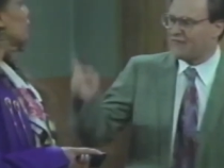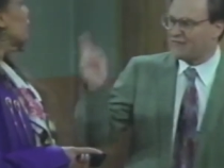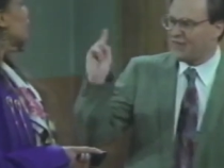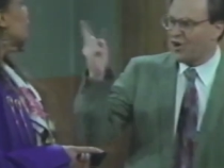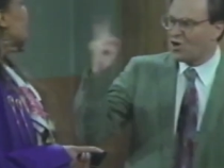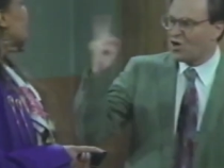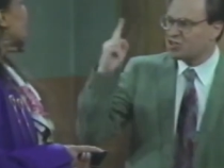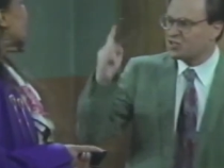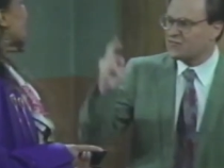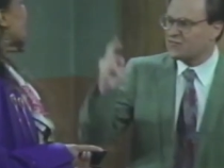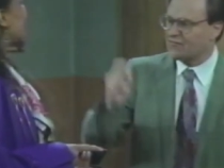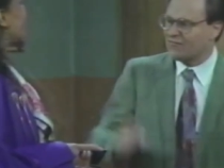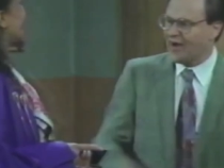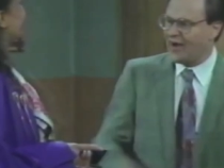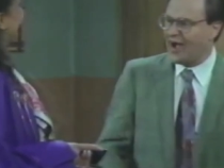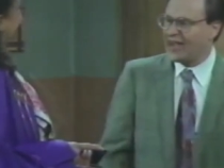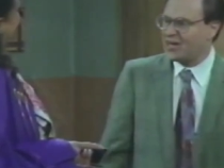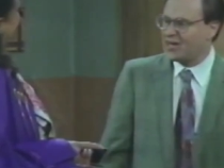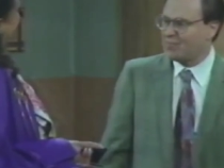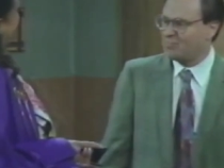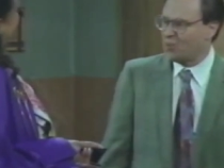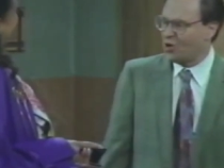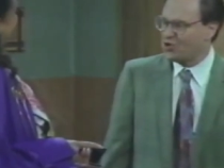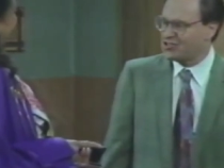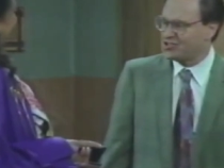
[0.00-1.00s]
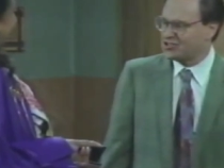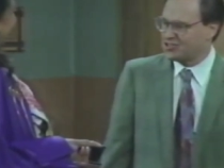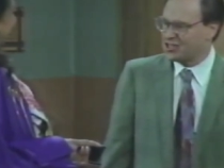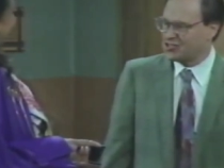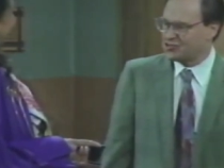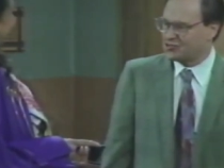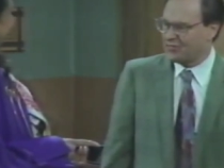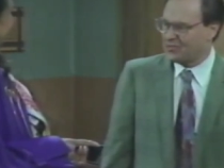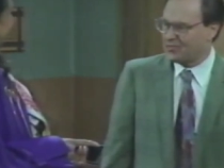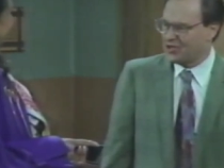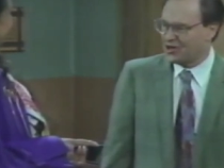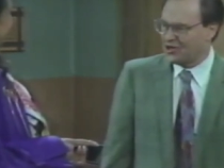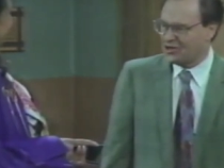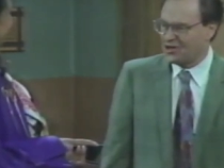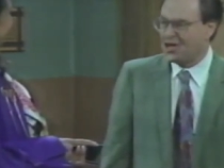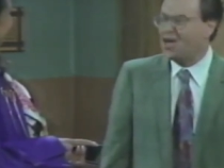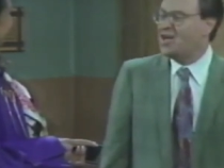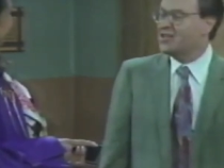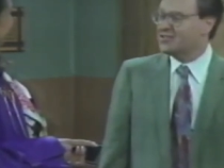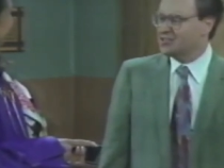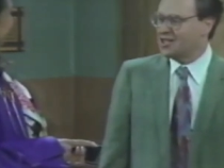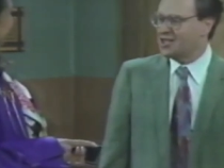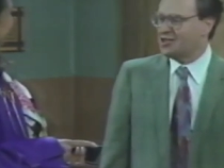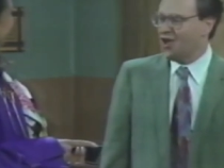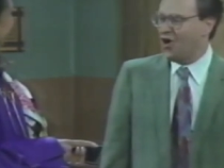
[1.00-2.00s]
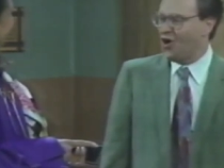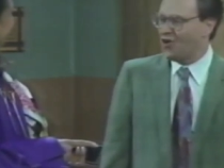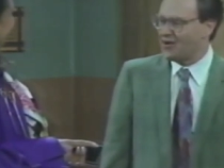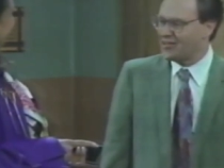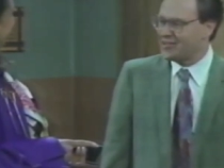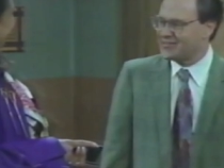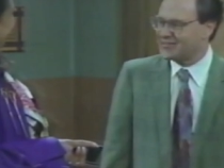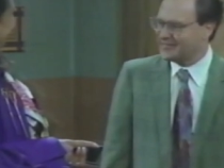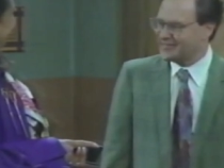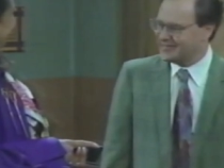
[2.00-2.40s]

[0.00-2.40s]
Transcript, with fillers: first VitaPush distributor, Dolores